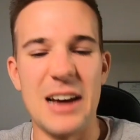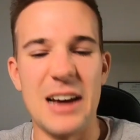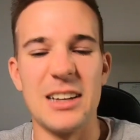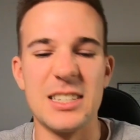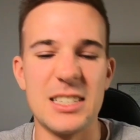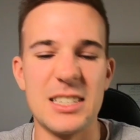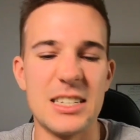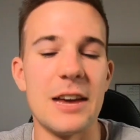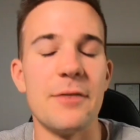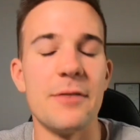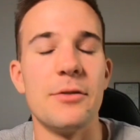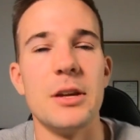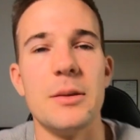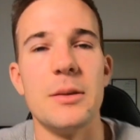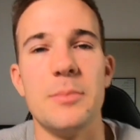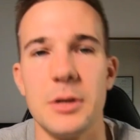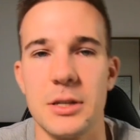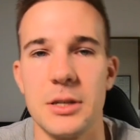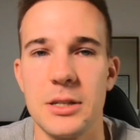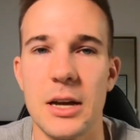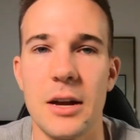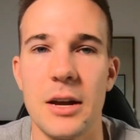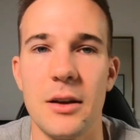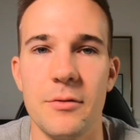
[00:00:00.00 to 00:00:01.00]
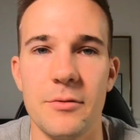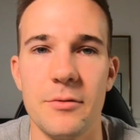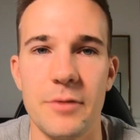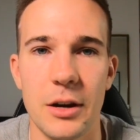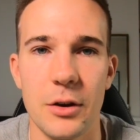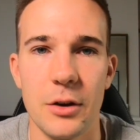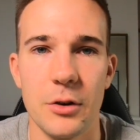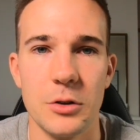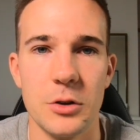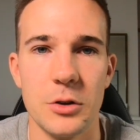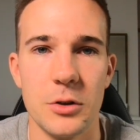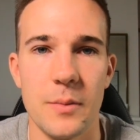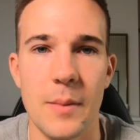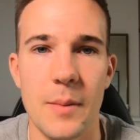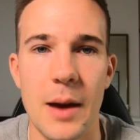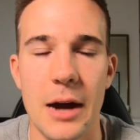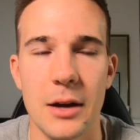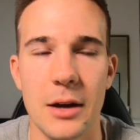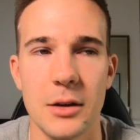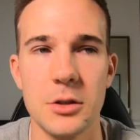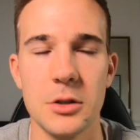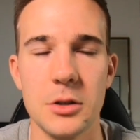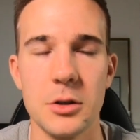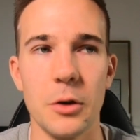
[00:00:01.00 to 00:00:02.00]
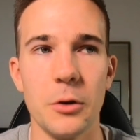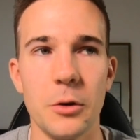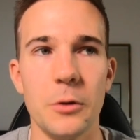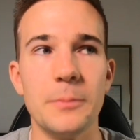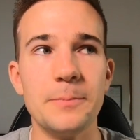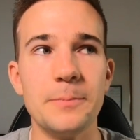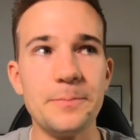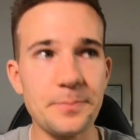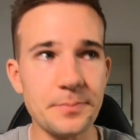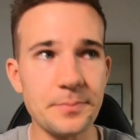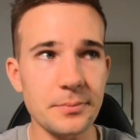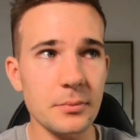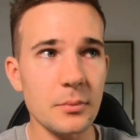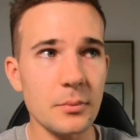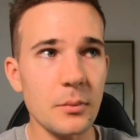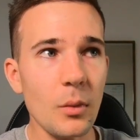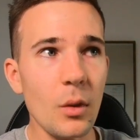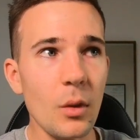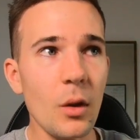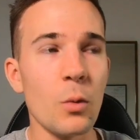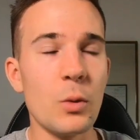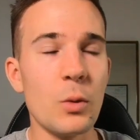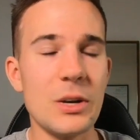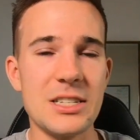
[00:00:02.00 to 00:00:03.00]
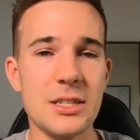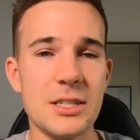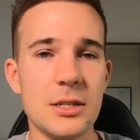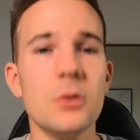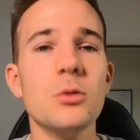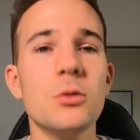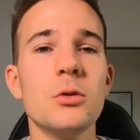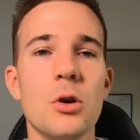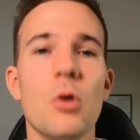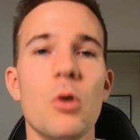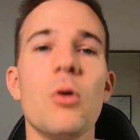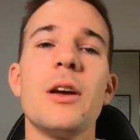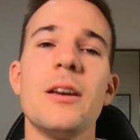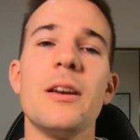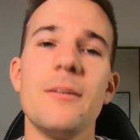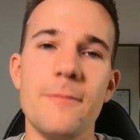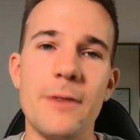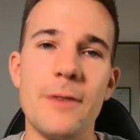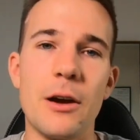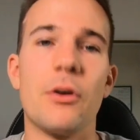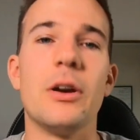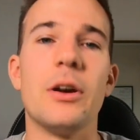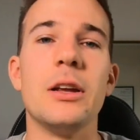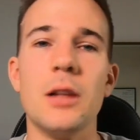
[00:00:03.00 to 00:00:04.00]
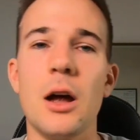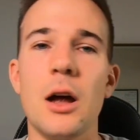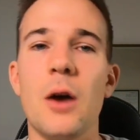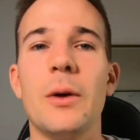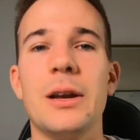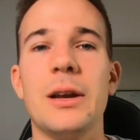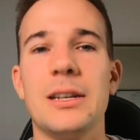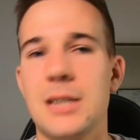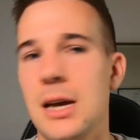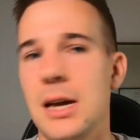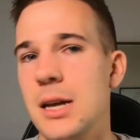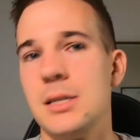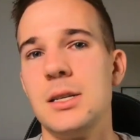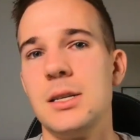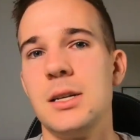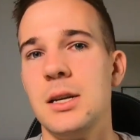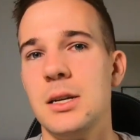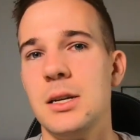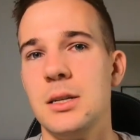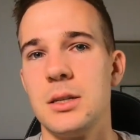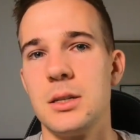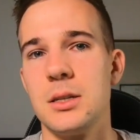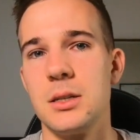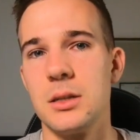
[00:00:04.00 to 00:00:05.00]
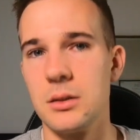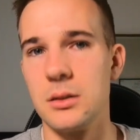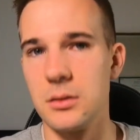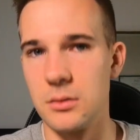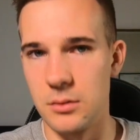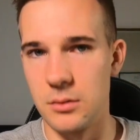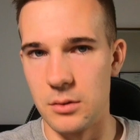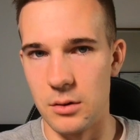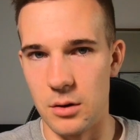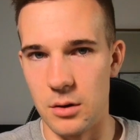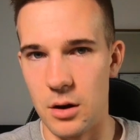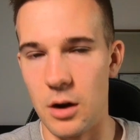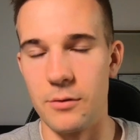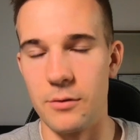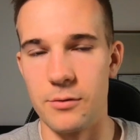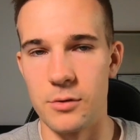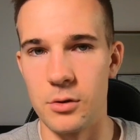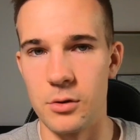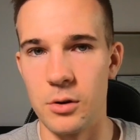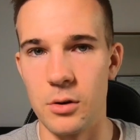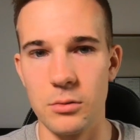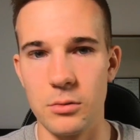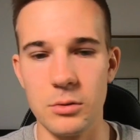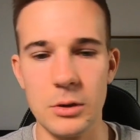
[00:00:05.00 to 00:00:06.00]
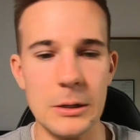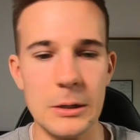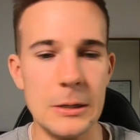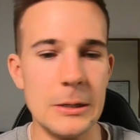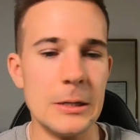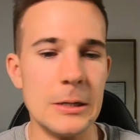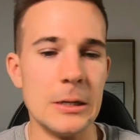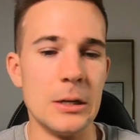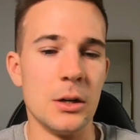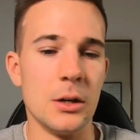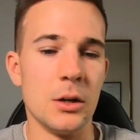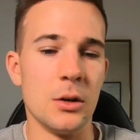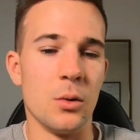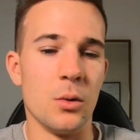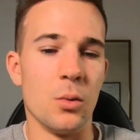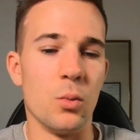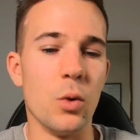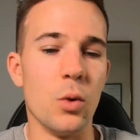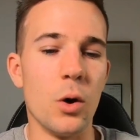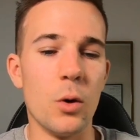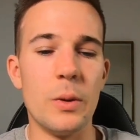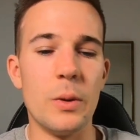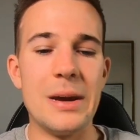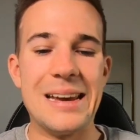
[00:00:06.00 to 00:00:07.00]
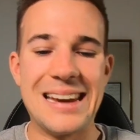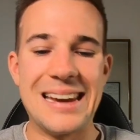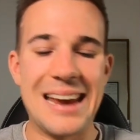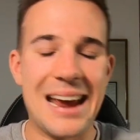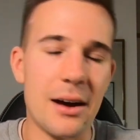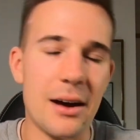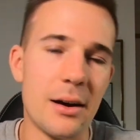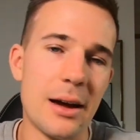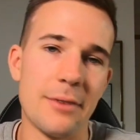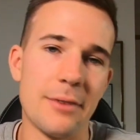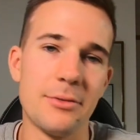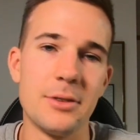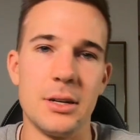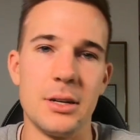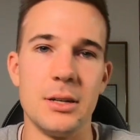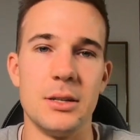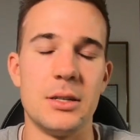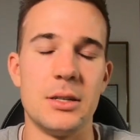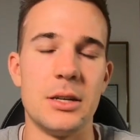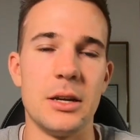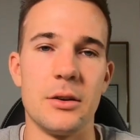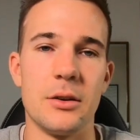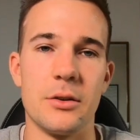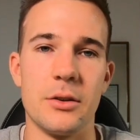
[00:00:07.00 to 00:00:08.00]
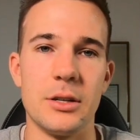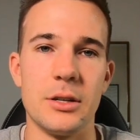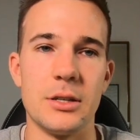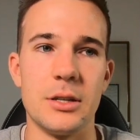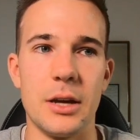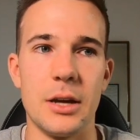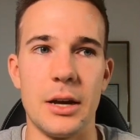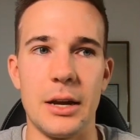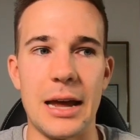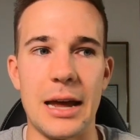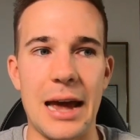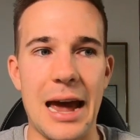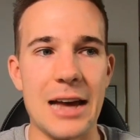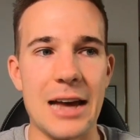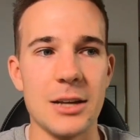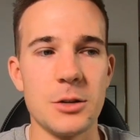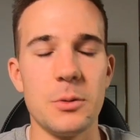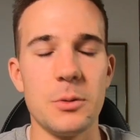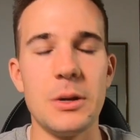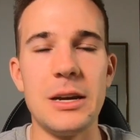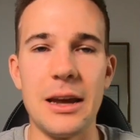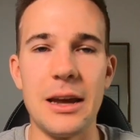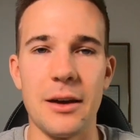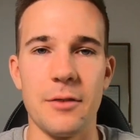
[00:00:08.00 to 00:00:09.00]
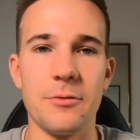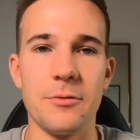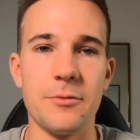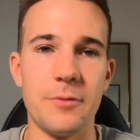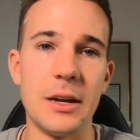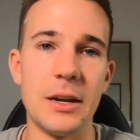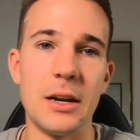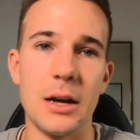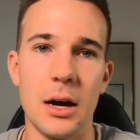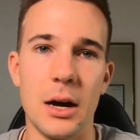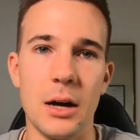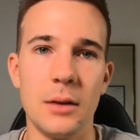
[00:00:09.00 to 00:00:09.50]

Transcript: 70% of VO2 max. So we're still talking very low intensities overall. What we now have to consider is that as we get fitter,